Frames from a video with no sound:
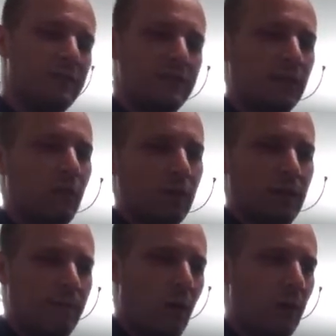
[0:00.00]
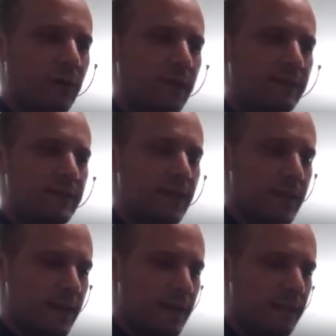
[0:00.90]
single component
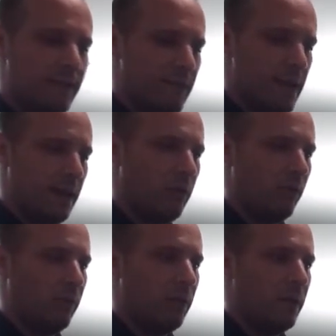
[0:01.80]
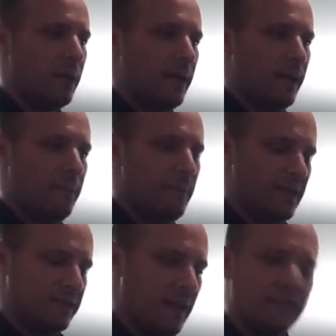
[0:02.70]
in the vehicle,
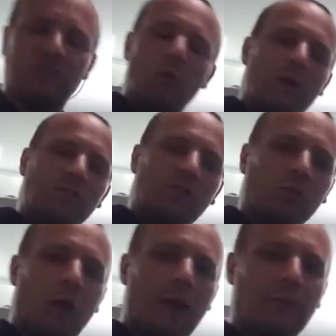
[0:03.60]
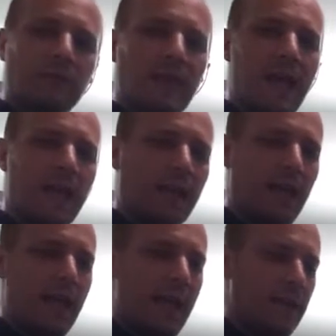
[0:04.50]
besides the windshield wiper tank
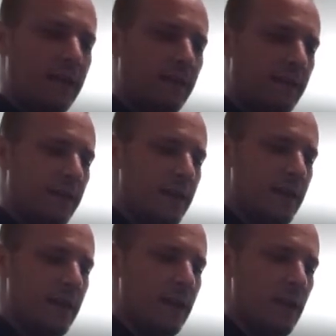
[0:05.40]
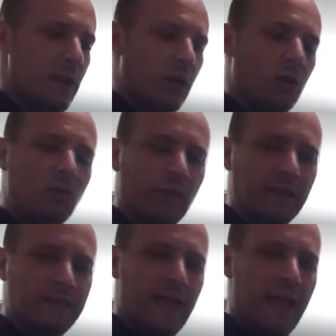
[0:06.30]
and the
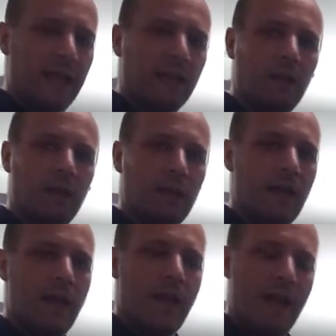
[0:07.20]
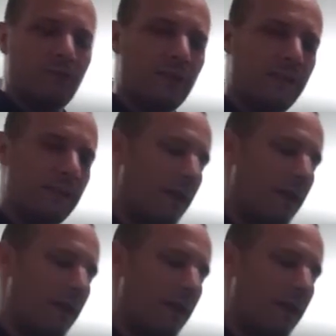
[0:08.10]
coolant tank, everything